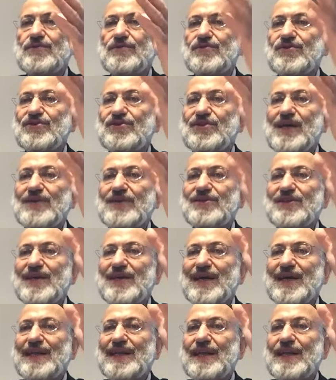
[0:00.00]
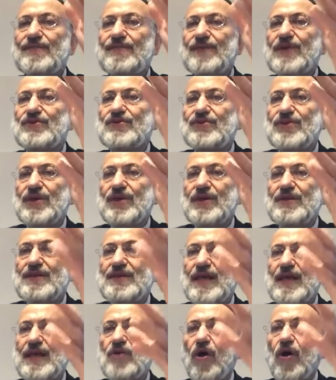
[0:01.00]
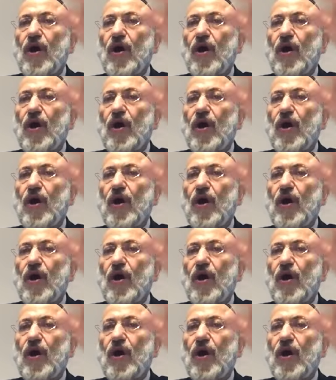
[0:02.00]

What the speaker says: to such an elevation that